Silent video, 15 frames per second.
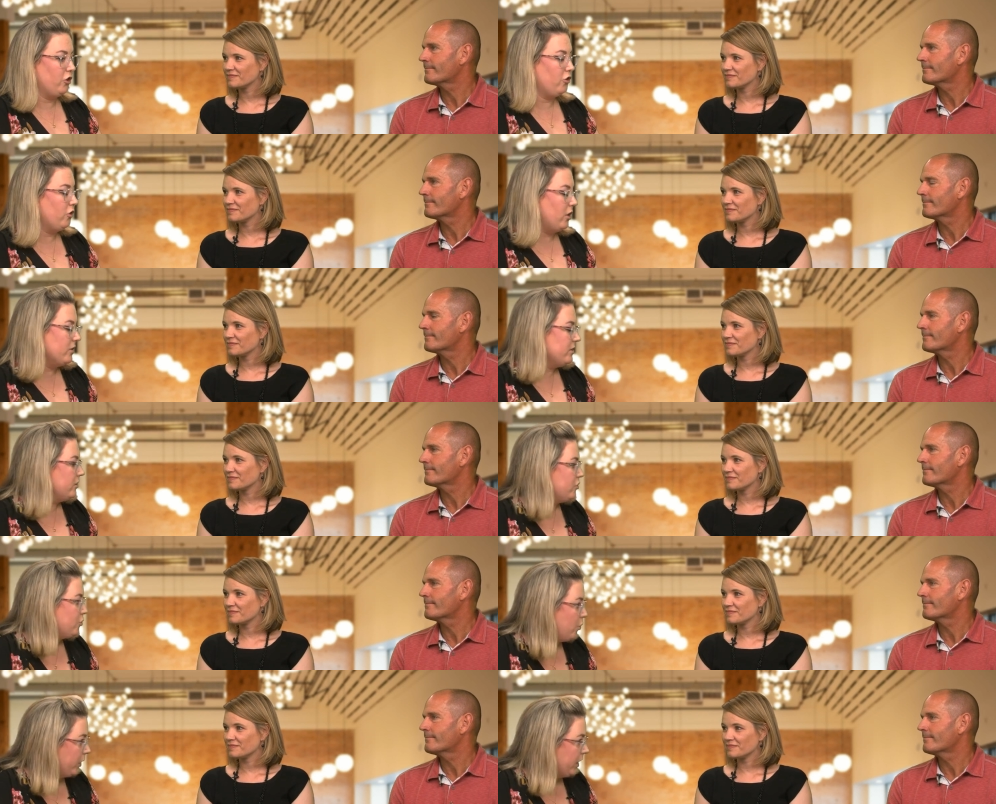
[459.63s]
Speaker 1: across
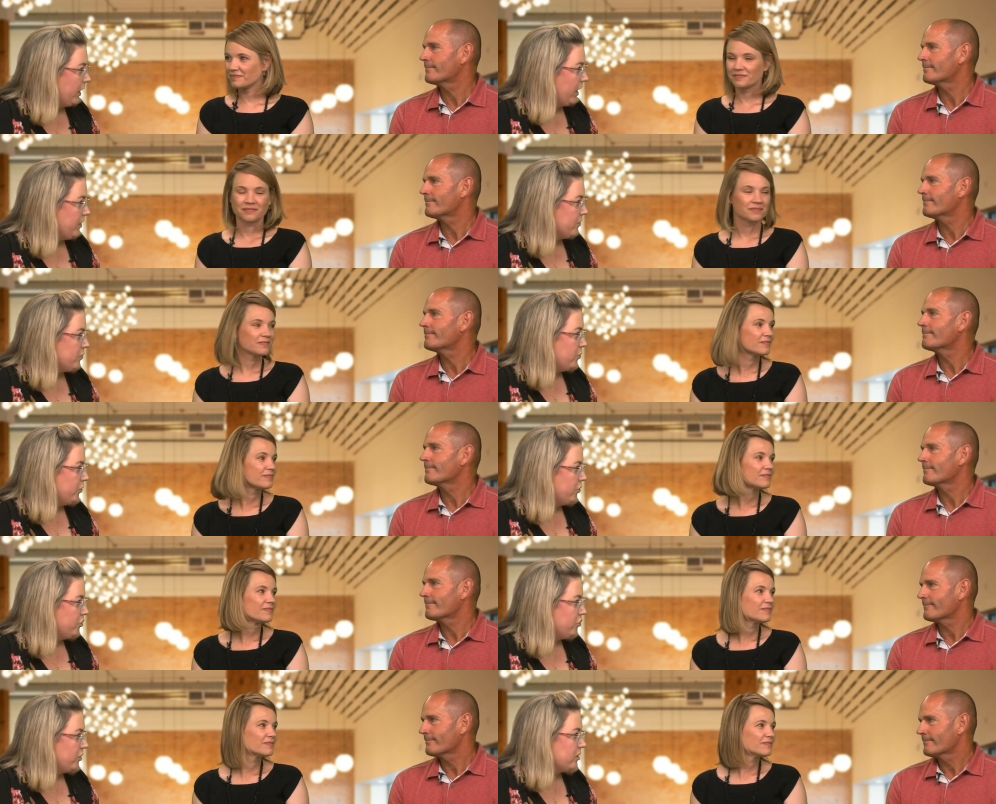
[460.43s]
the 29
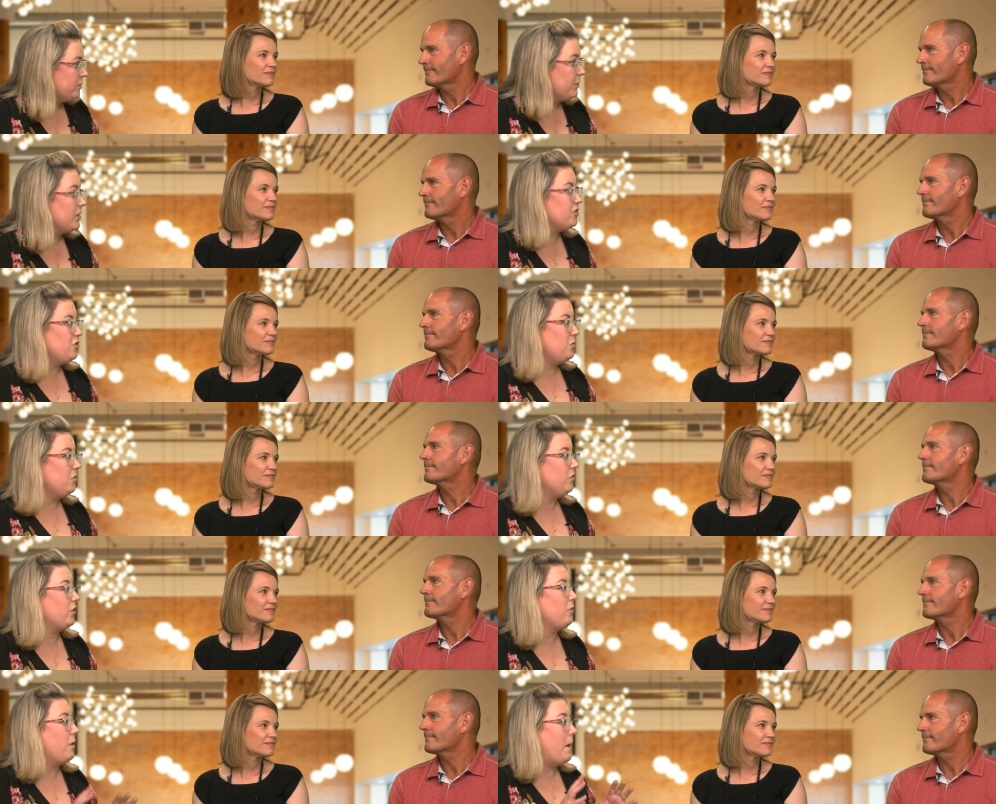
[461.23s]
school districts because you
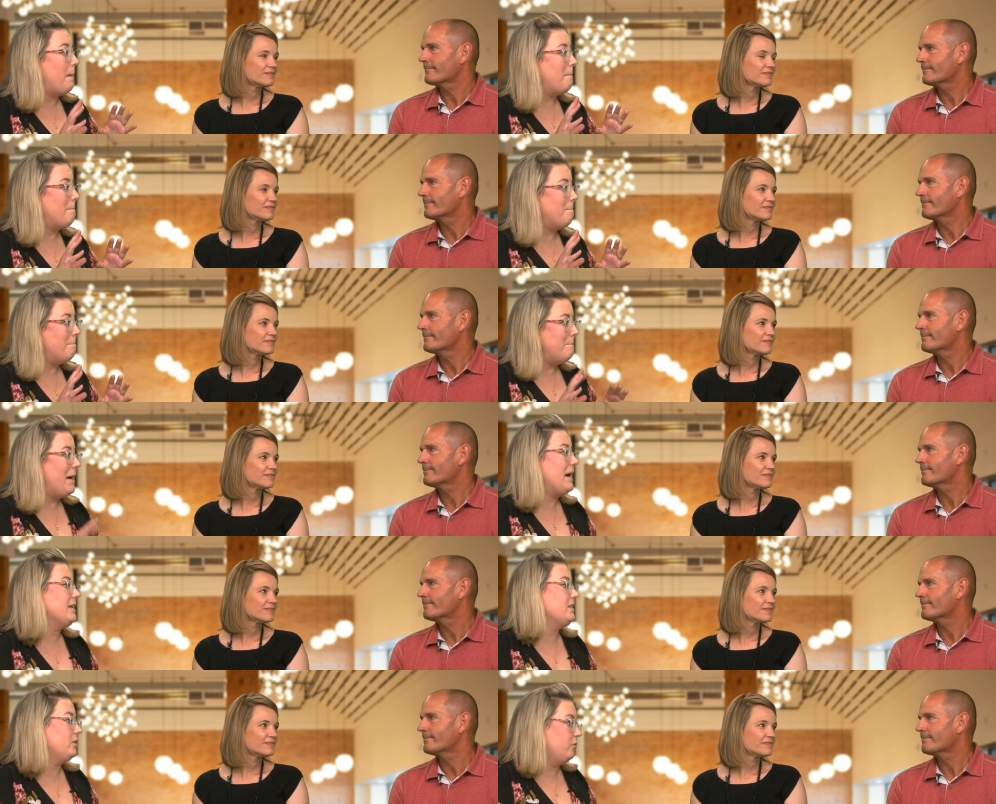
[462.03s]
have a
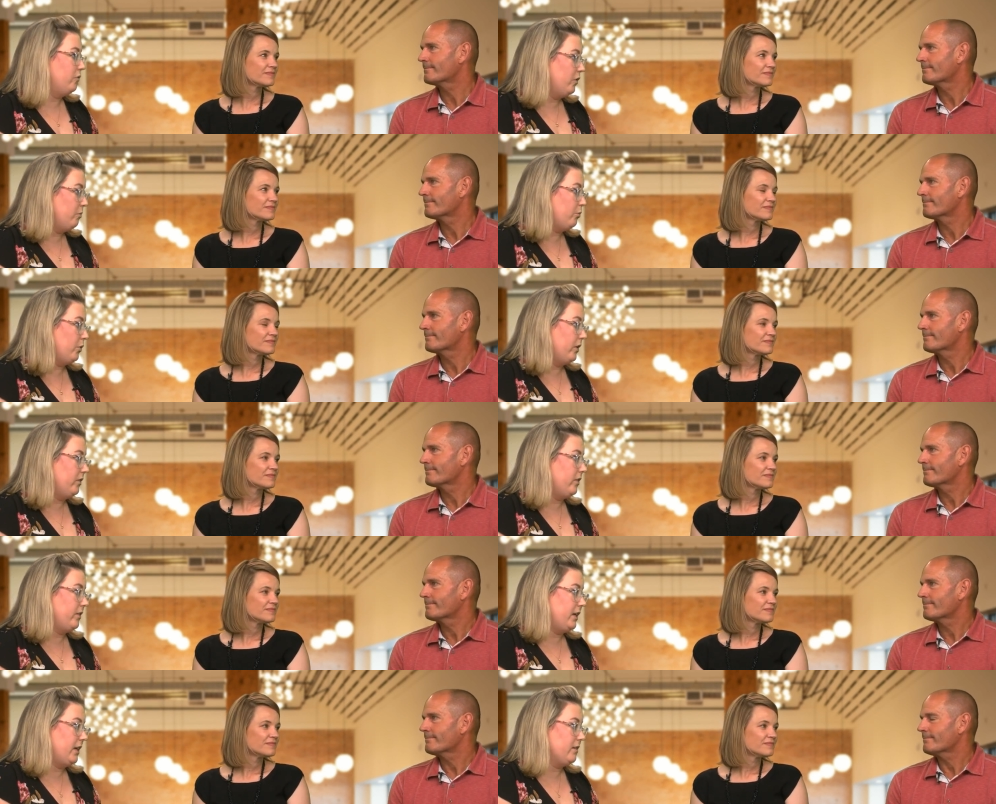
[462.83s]
massive
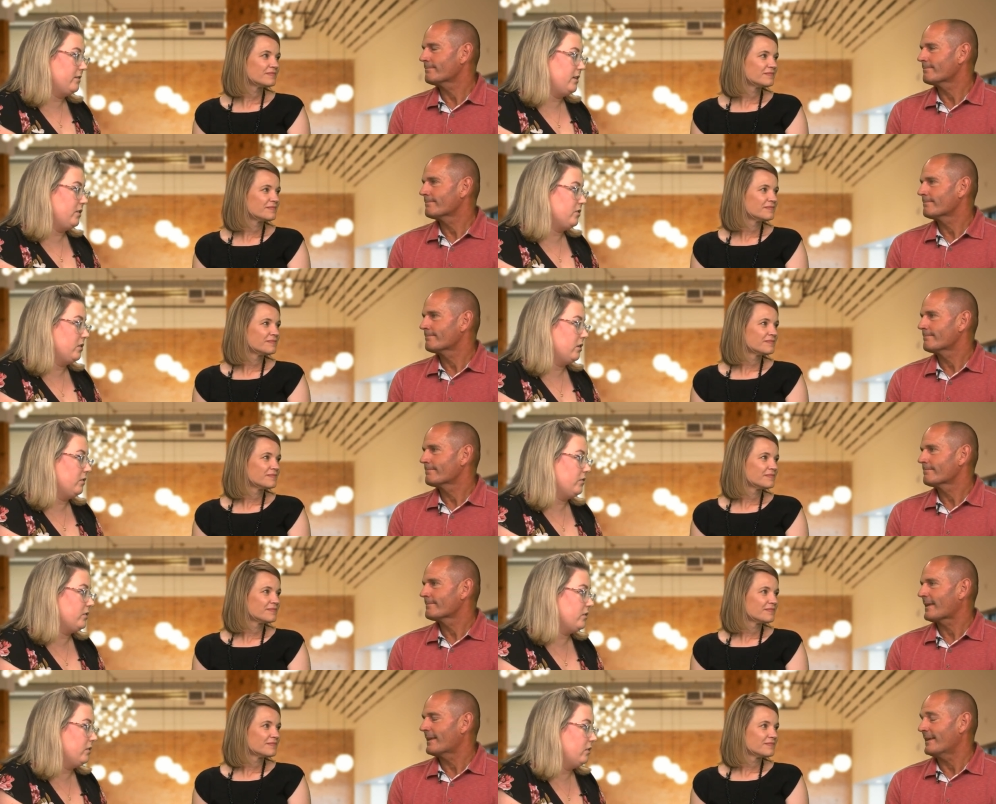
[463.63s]
footprint that the ESD
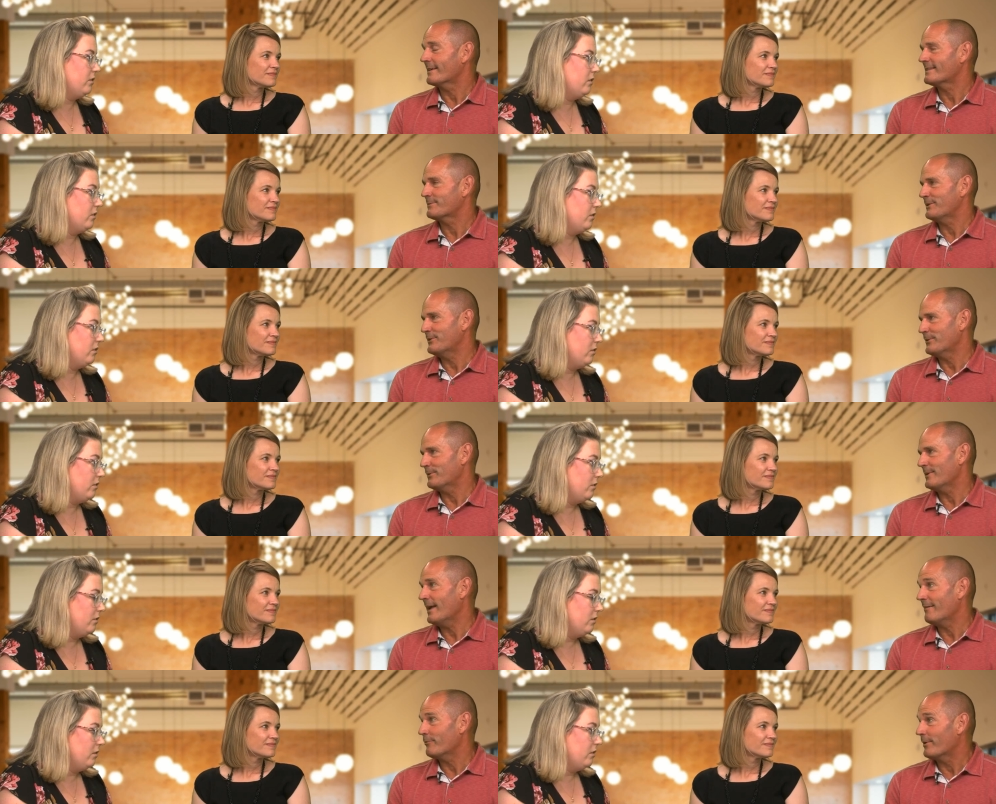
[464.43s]
serves.
Speaker 2: Yes, we do.
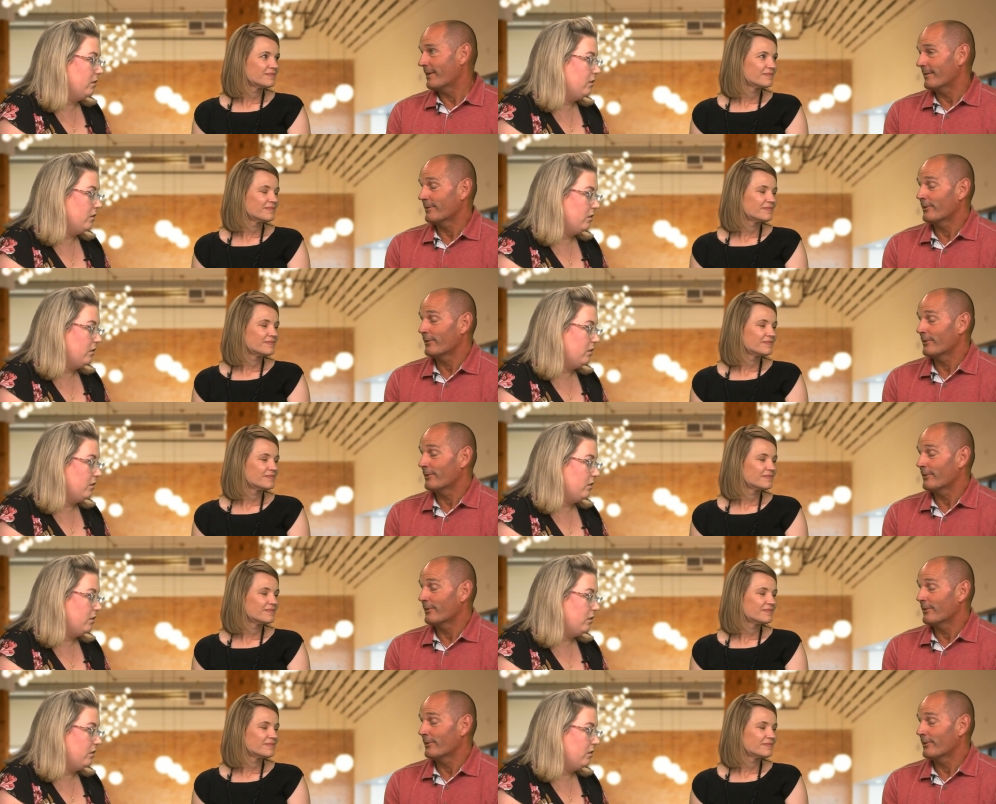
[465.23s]
We have one of the